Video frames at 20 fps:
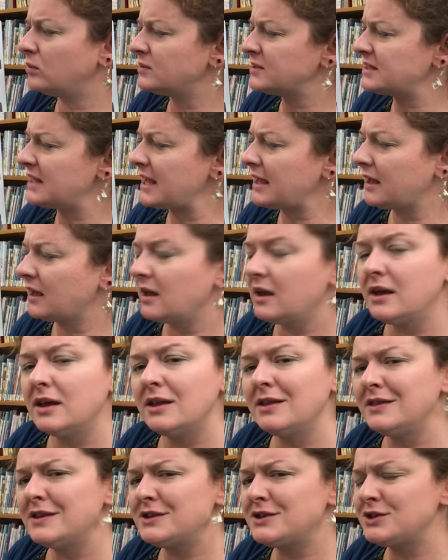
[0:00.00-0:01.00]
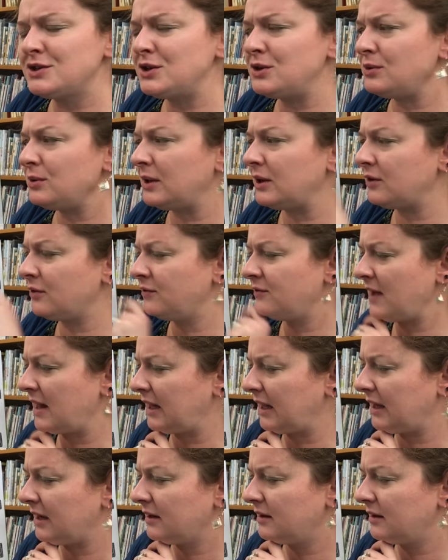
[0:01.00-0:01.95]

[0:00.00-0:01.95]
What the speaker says: like this cute little fella.